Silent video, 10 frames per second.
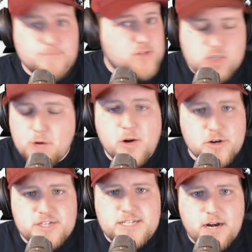Joe Burrow
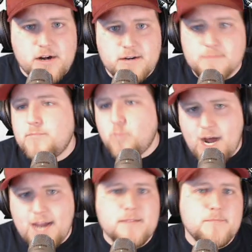just got hurt.
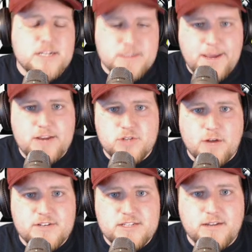Why? Because the Bengals
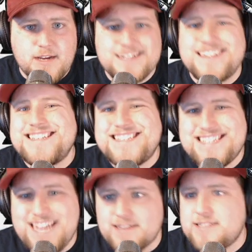offensive line
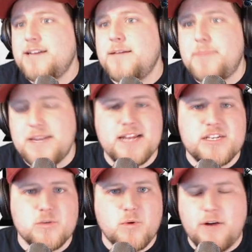stinks. Pine
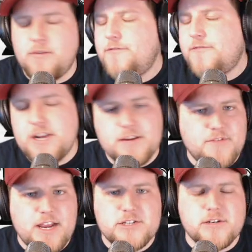Sewell, freak of
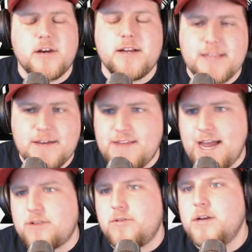nature, left
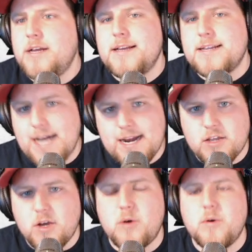tackle. Got to
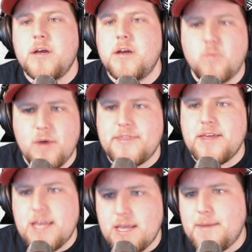go with
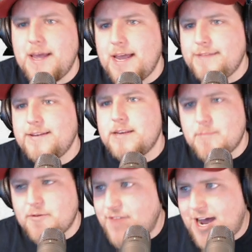him at
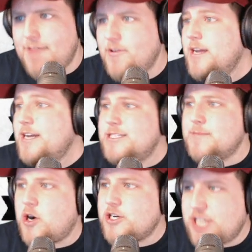number five.
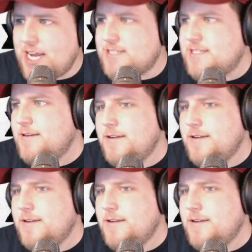Ja'Marr Chase,